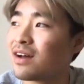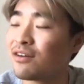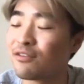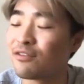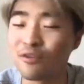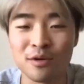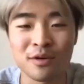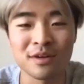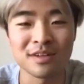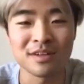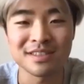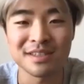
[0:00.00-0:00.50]
of
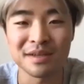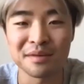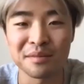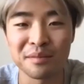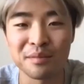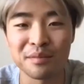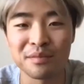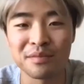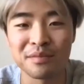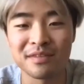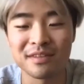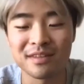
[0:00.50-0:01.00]
course,
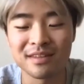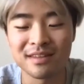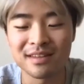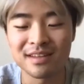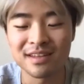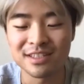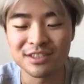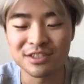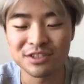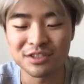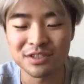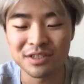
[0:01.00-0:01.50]
I'm
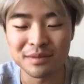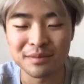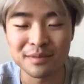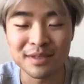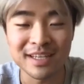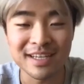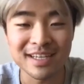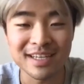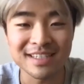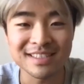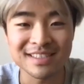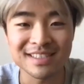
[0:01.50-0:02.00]

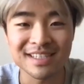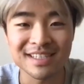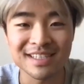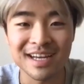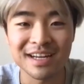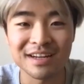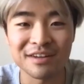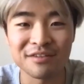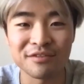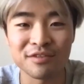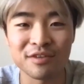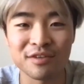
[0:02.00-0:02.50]
extremely
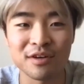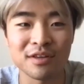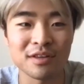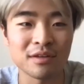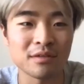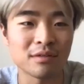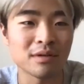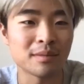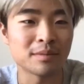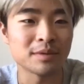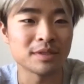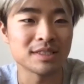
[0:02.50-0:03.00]
excited for all
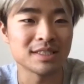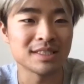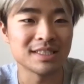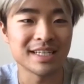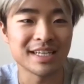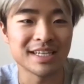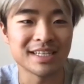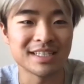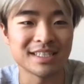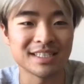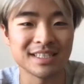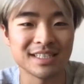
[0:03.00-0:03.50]
the
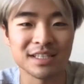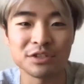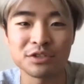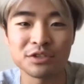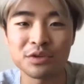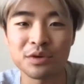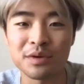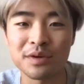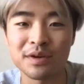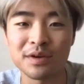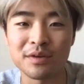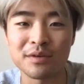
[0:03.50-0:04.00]
representation that's
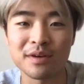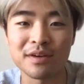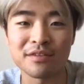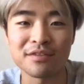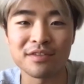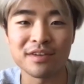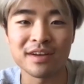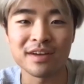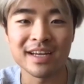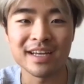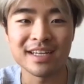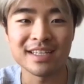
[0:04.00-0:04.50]
going around
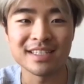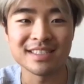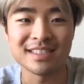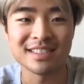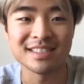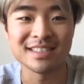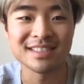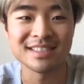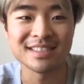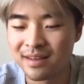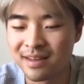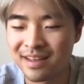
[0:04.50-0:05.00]
for Asians.
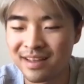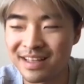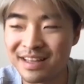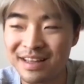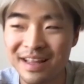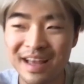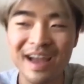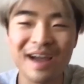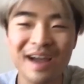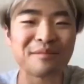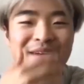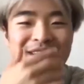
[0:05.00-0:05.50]

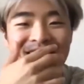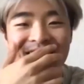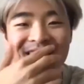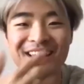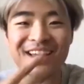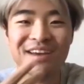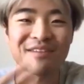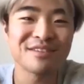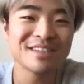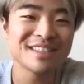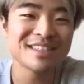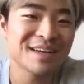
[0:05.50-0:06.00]
Like, I mean, like
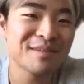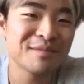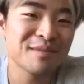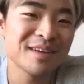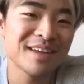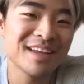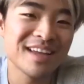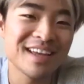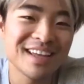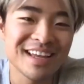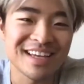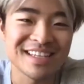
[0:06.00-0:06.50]
every time
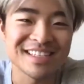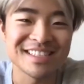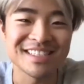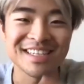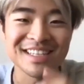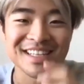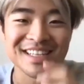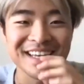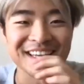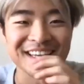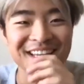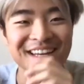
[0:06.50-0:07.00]
I
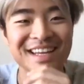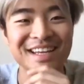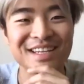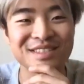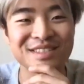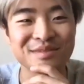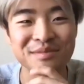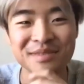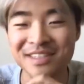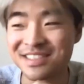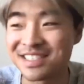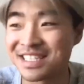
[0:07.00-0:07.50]
see like an
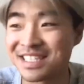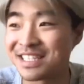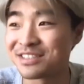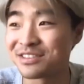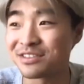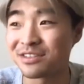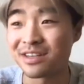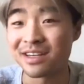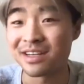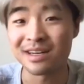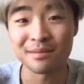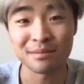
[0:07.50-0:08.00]
Asian person on
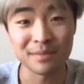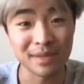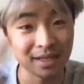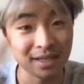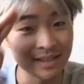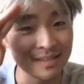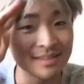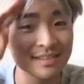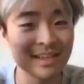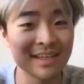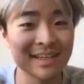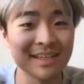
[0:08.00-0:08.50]
screen, I'm like,
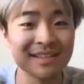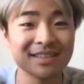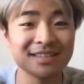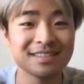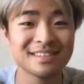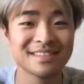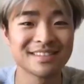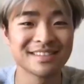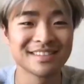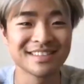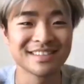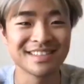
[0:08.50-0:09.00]
hey,
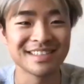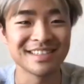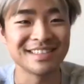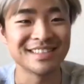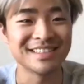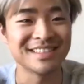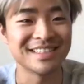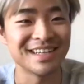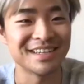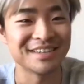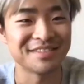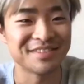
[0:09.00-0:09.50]
good
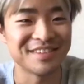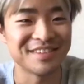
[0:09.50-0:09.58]
stuff,